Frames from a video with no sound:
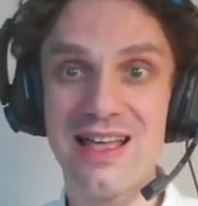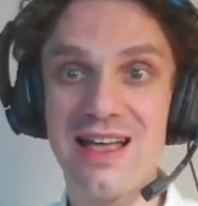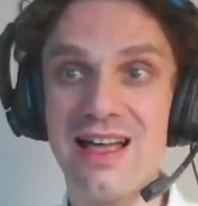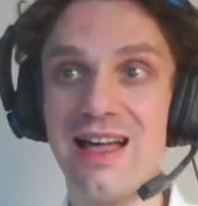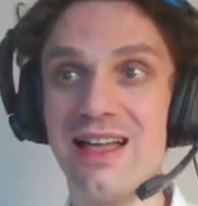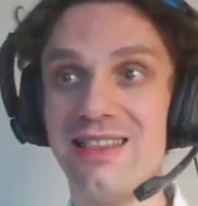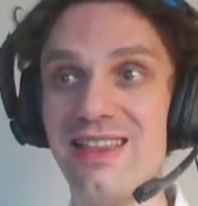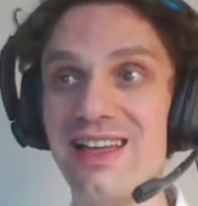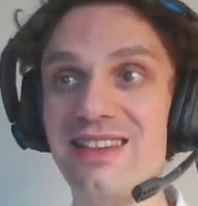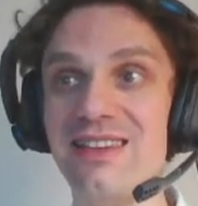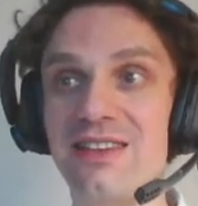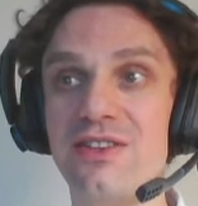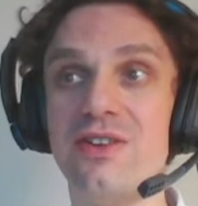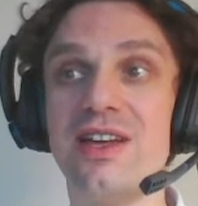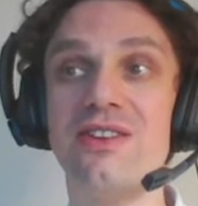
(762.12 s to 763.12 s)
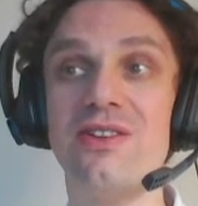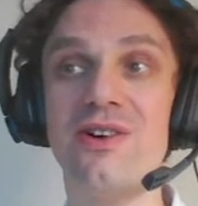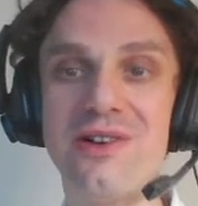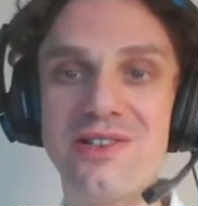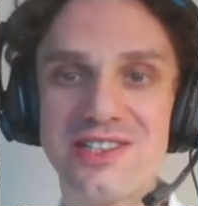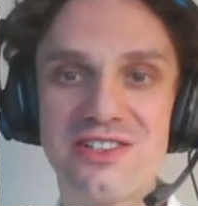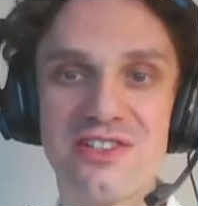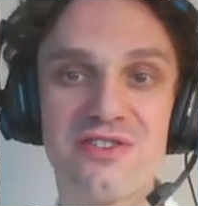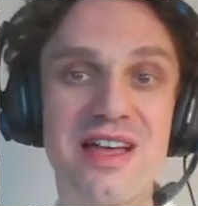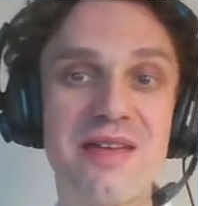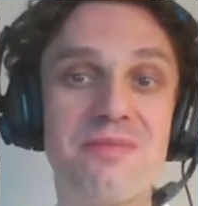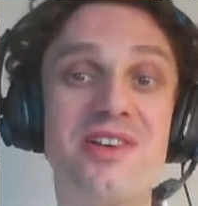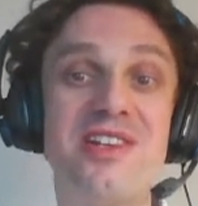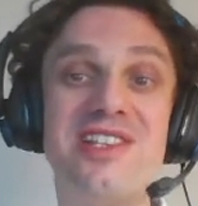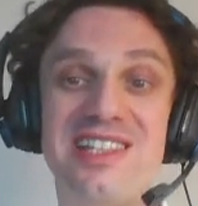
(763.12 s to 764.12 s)
And then you can also try
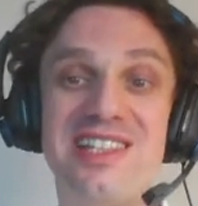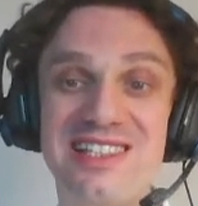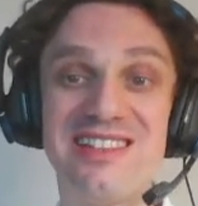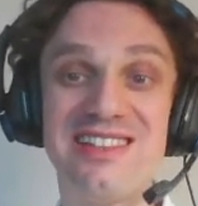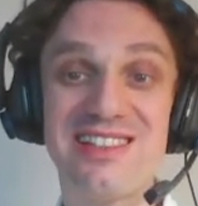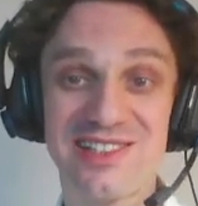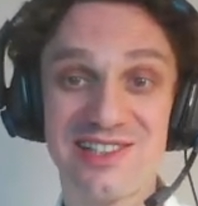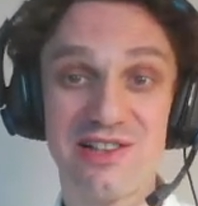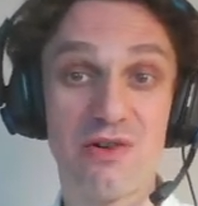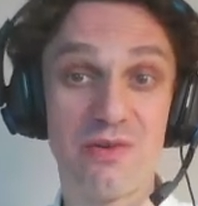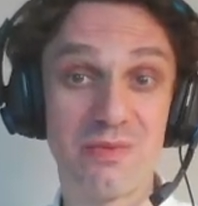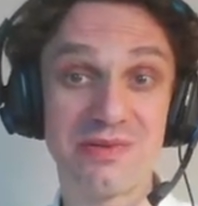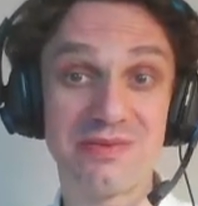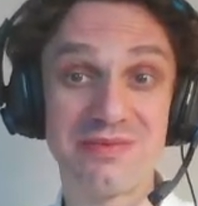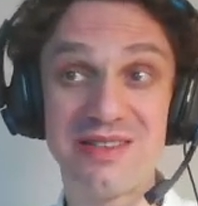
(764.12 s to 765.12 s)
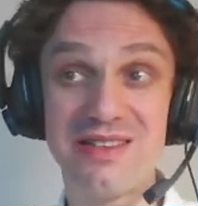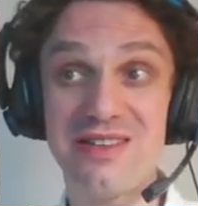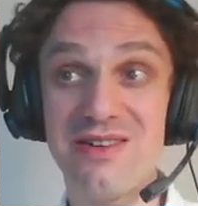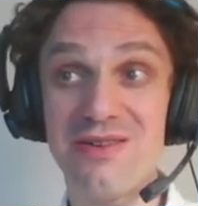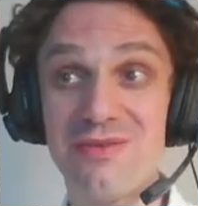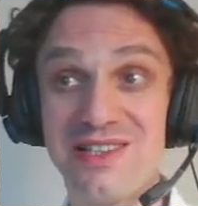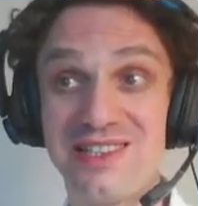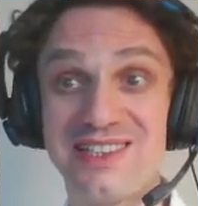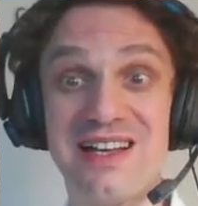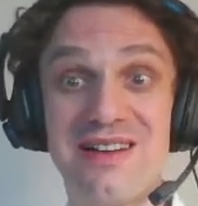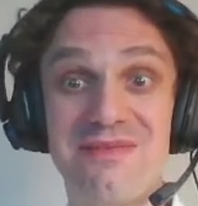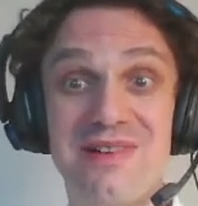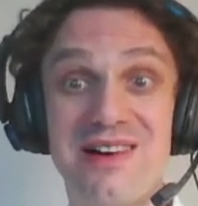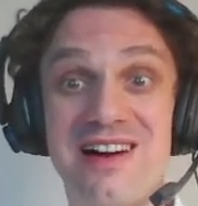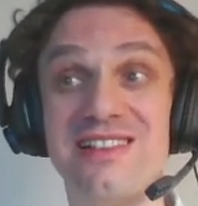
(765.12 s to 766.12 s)
predicting this slope with
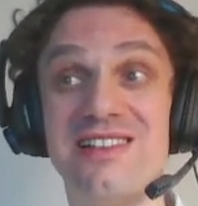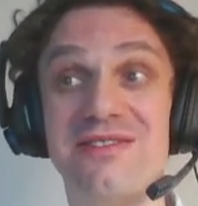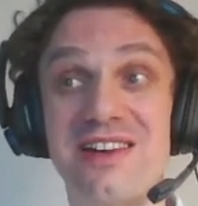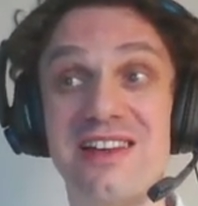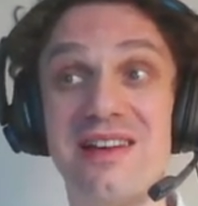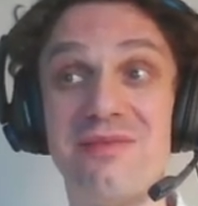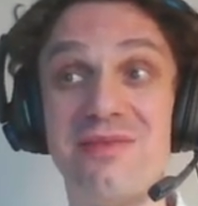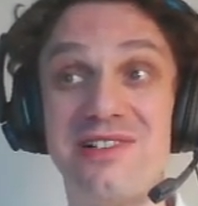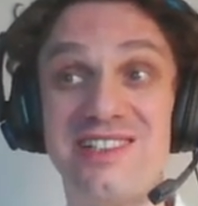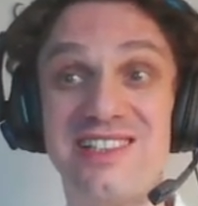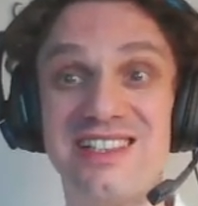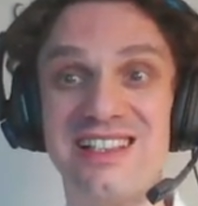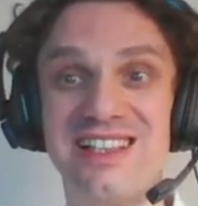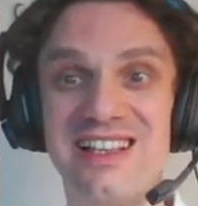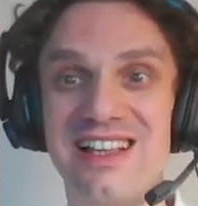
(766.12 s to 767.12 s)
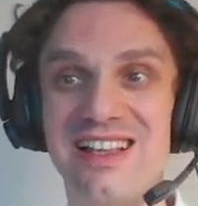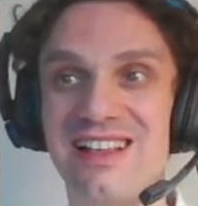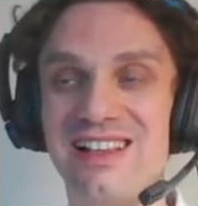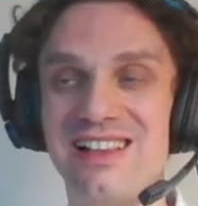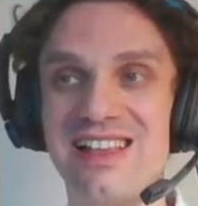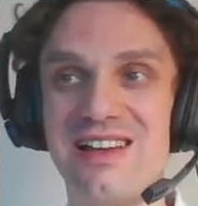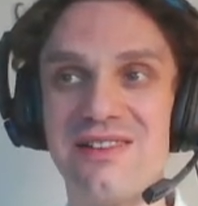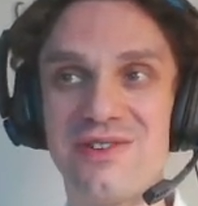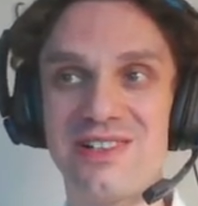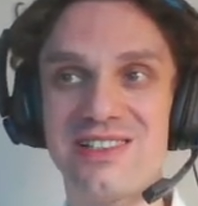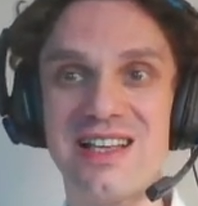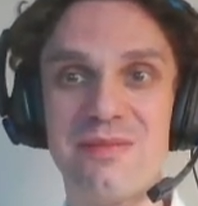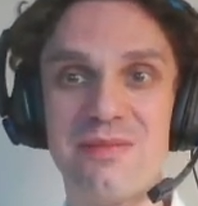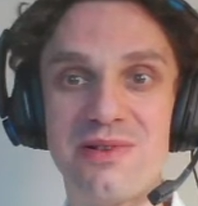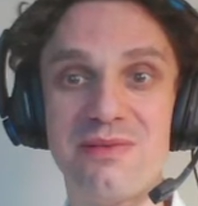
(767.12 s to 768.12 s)
some other variables, like for
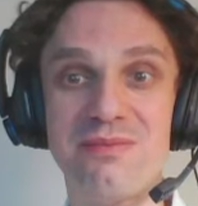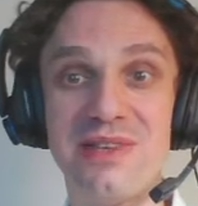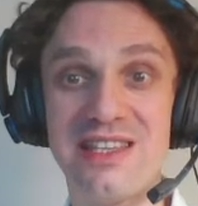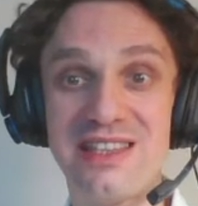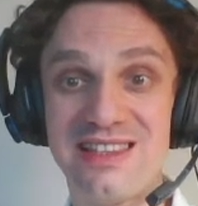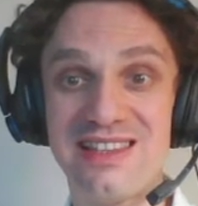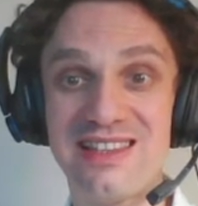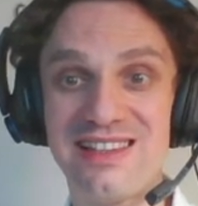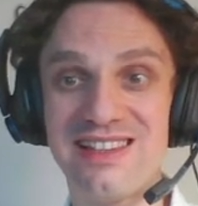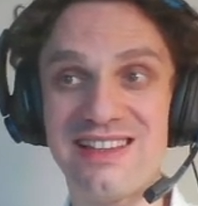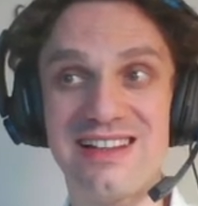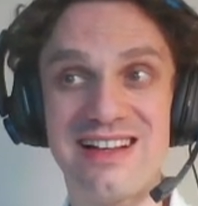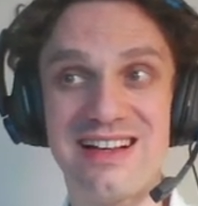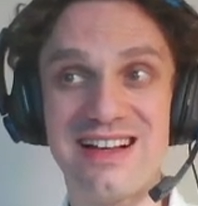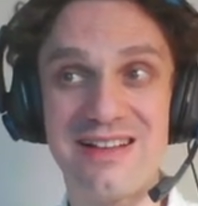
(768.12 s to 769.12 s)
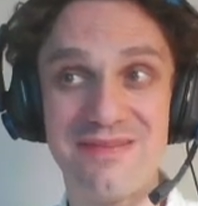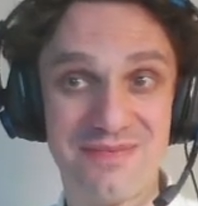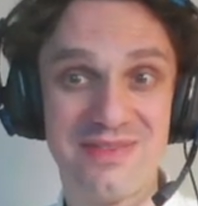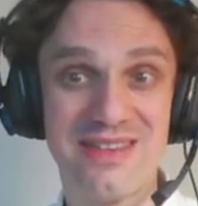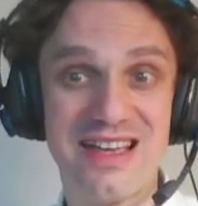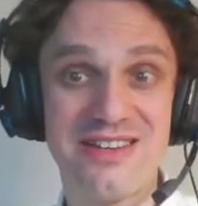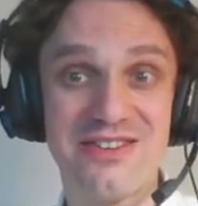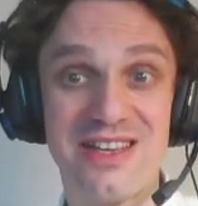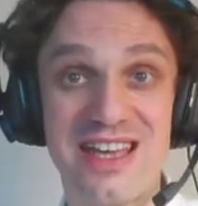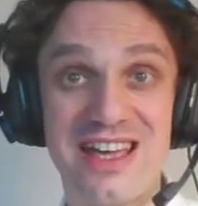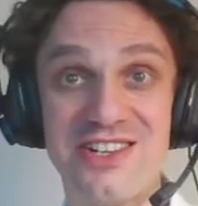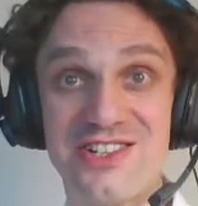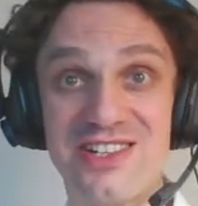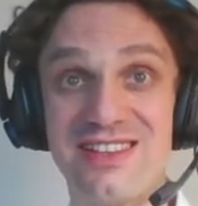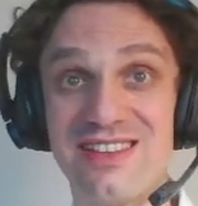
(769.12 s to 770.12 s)
example mean
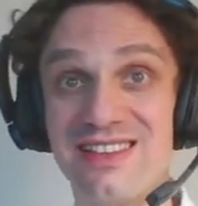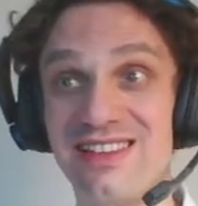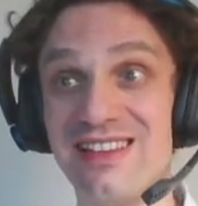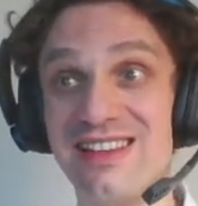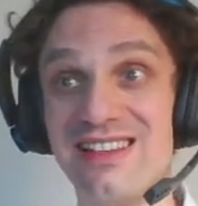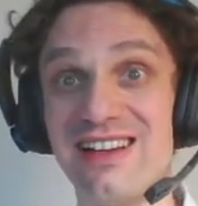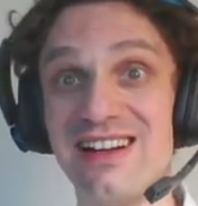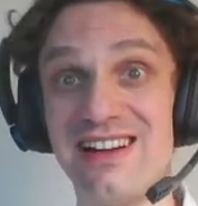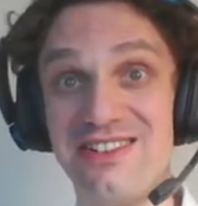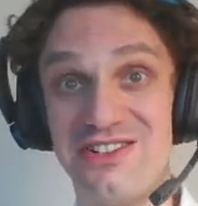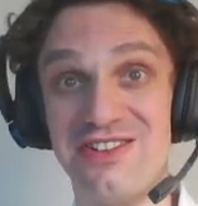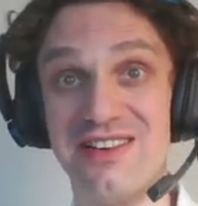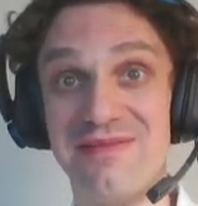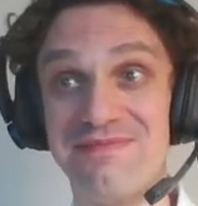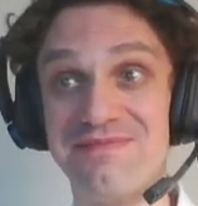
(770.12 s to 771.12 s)
education in a country.